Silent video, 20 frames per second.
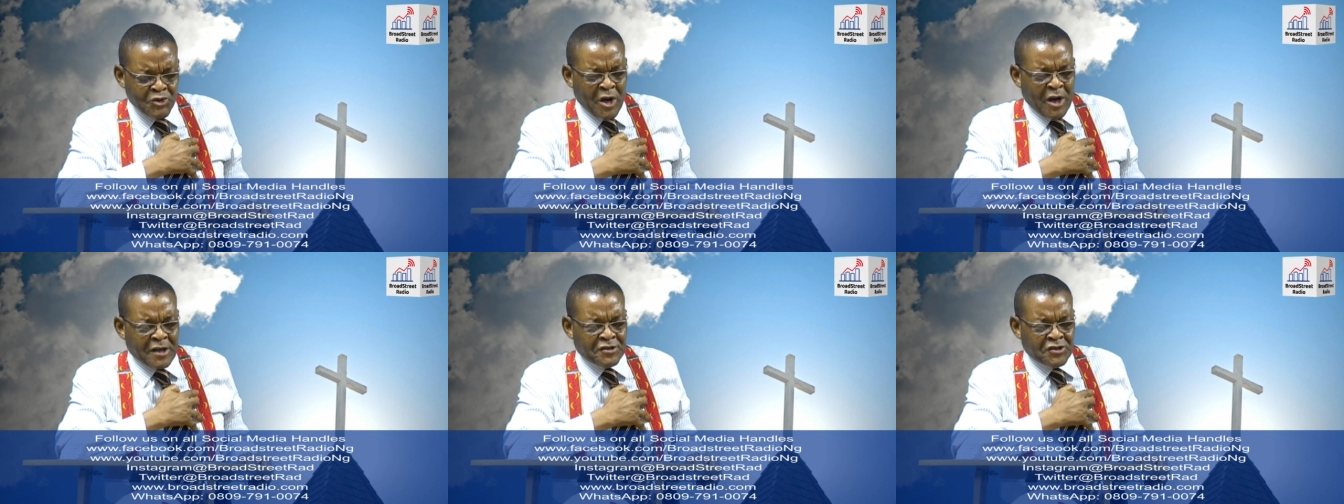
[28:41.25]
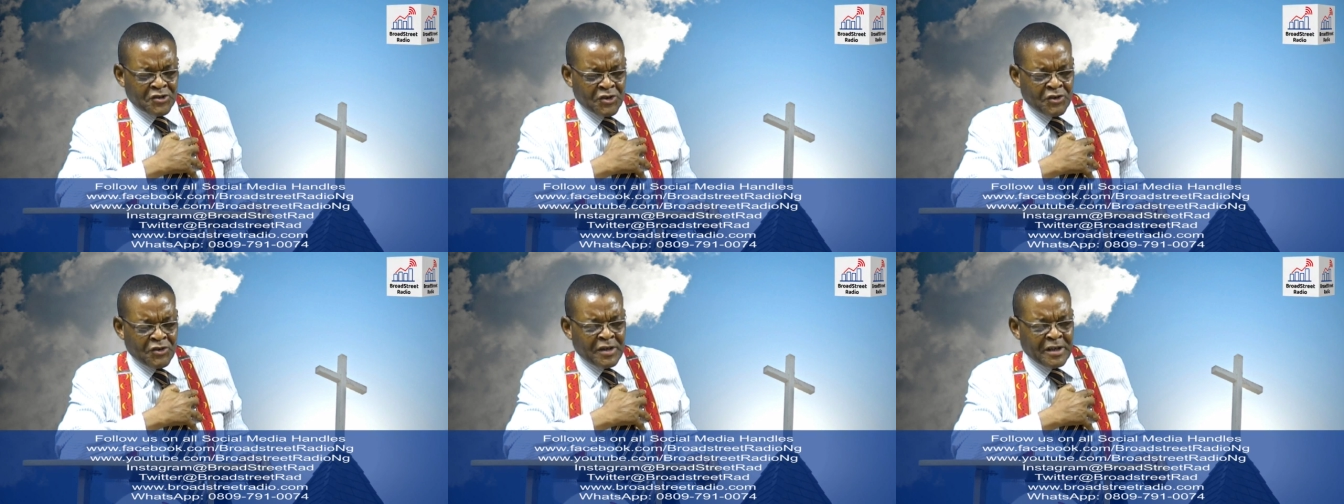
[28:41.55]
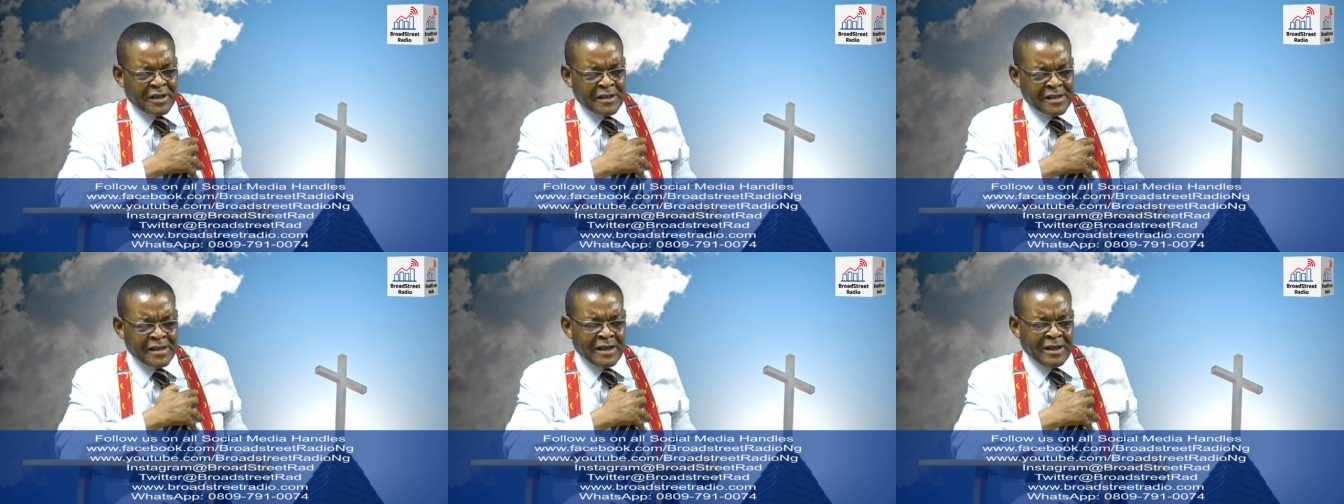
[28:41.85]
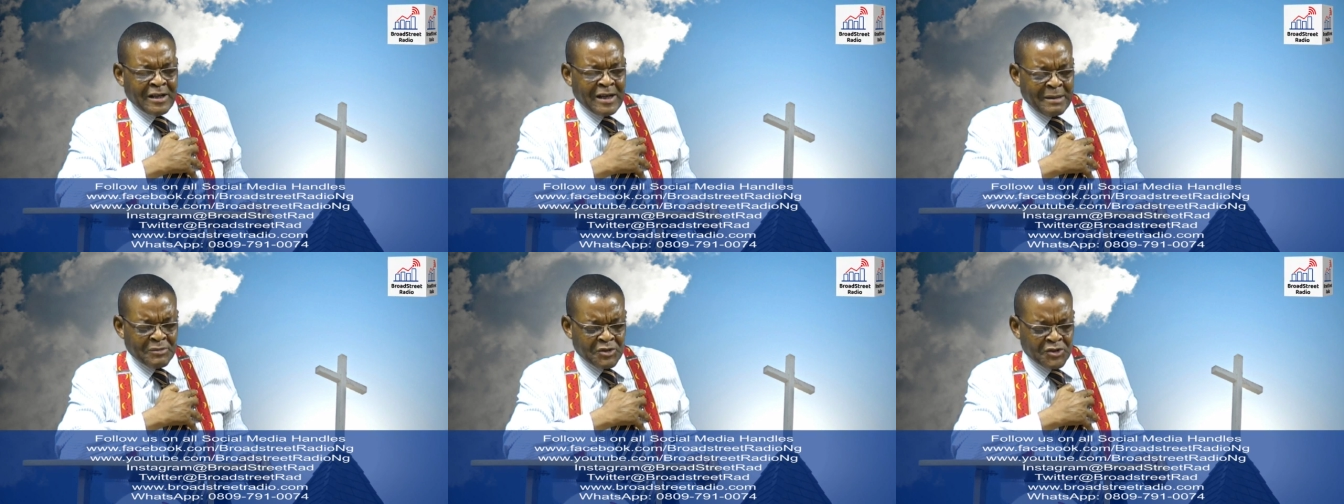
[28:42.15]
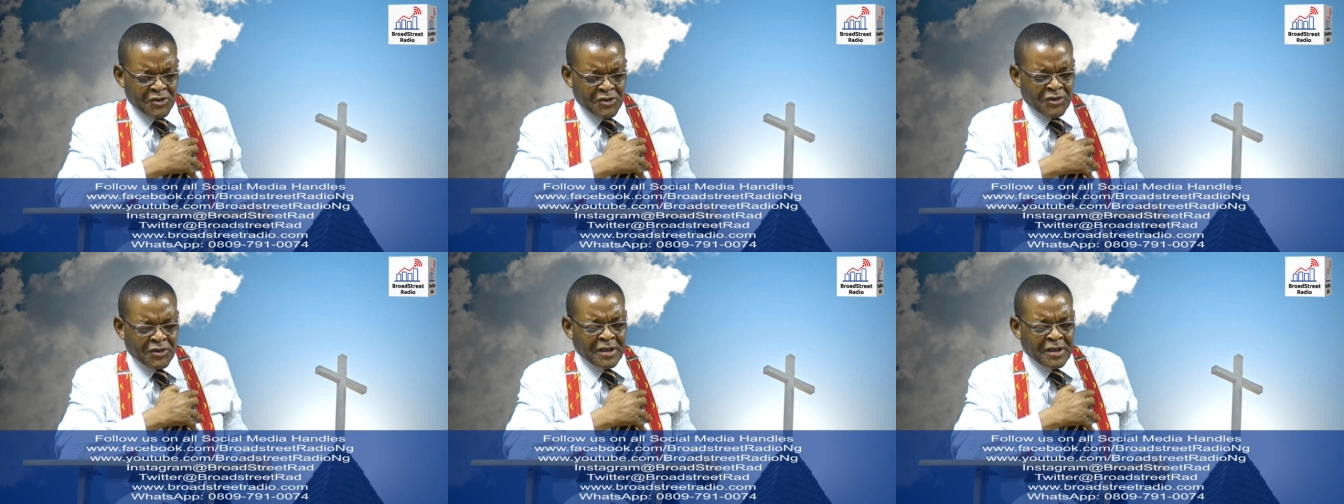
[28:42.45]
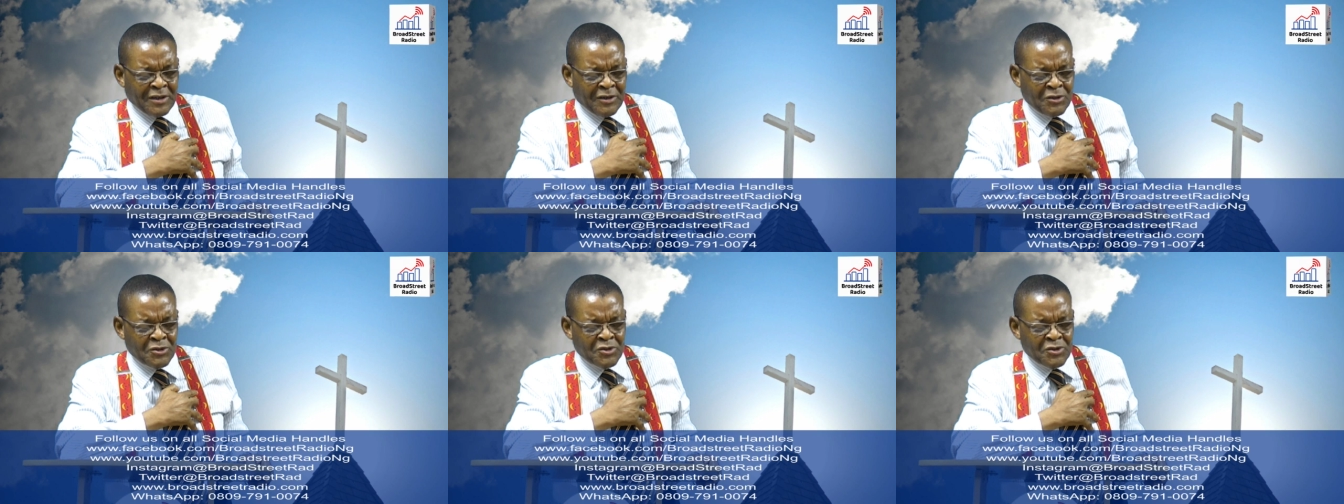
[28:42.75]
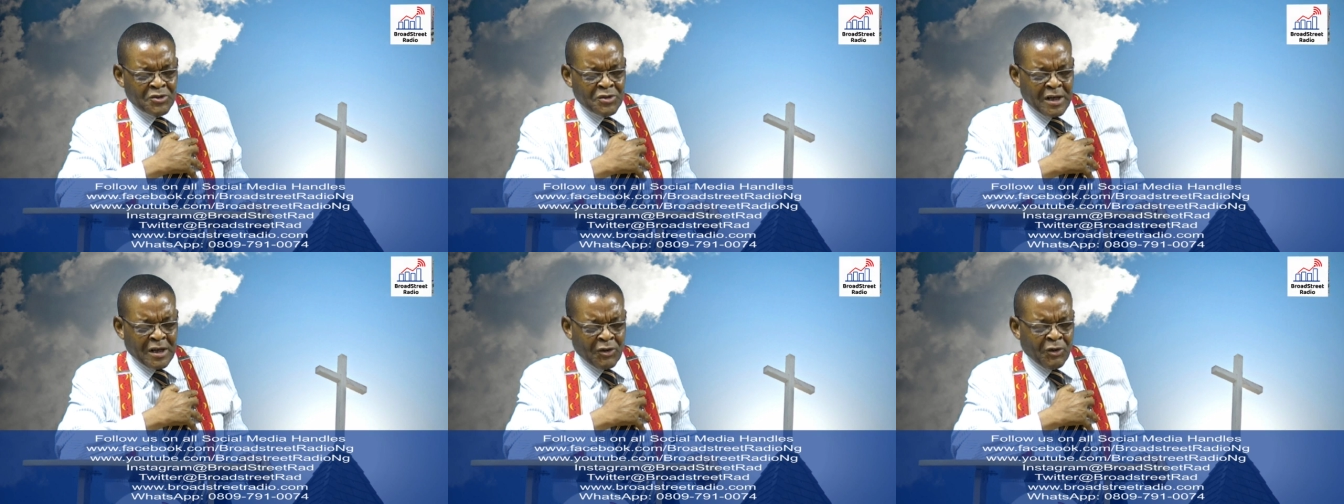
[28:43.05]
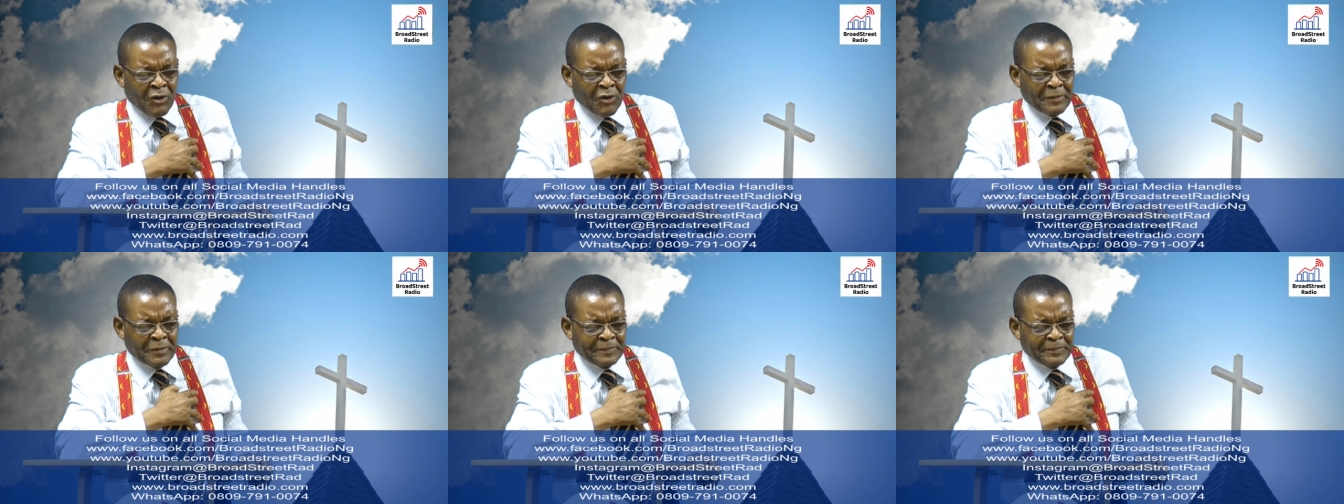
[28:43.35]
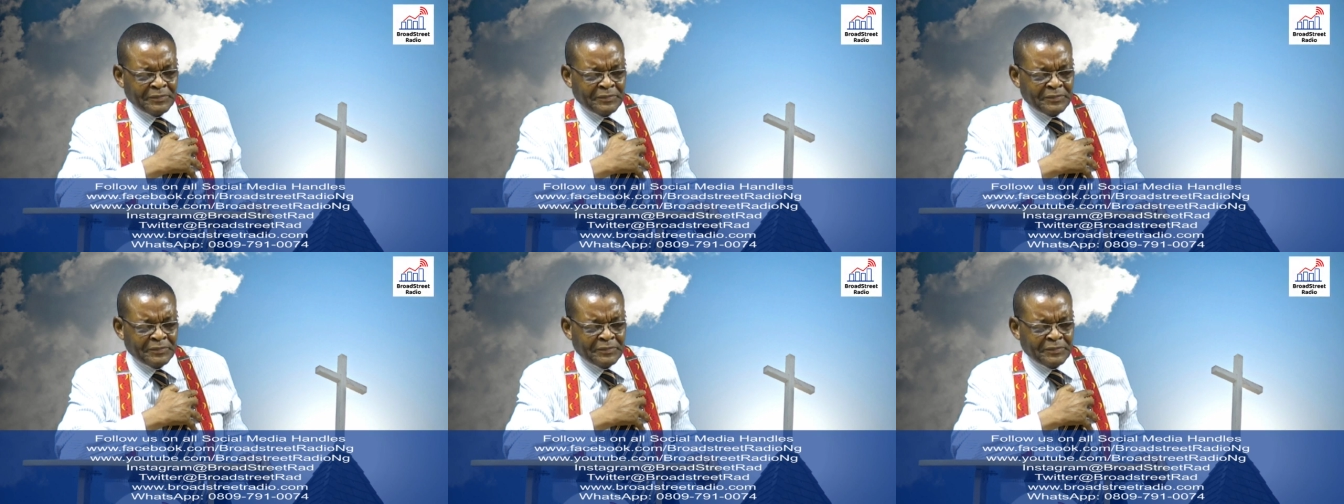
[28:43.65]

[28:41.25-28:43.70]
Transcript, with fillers: are sorry, say, I'm sorry unto the Lord.